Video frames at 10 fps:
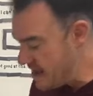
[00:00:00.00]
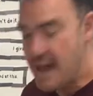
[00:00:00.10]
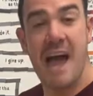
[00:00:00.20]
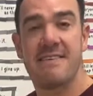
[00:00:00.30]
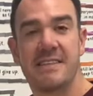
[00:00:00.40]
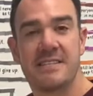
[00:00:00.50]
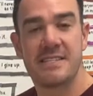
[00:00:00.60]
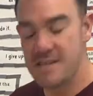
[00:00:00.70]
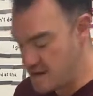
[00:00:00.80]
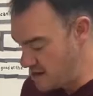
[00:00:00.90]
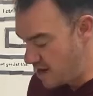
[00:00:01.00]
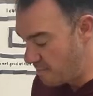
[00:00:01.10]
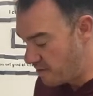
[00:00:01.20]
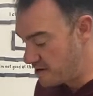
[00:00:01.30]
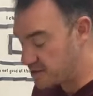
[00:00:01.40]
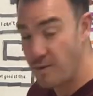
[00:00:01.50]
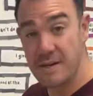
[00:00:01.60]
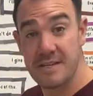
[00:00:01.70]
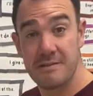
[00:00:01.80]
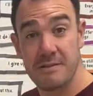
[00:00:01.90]
I think the
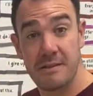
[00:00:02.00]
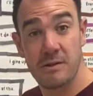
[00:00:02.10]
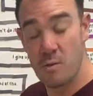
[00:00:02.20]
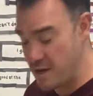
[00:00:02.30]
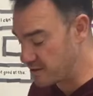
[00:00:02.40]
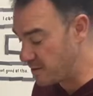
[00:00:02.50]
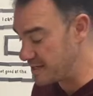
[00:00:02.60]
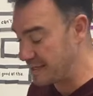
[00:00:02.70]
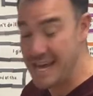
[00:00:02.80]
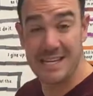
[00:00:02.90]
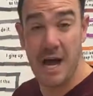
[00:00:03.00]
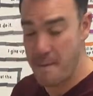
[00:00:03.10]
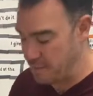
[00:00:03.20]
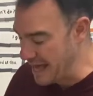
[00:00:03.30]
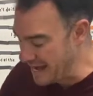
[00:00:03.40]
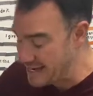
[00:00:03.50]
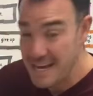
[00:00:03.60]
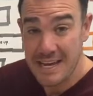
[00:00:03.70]
wheel is going to land on black.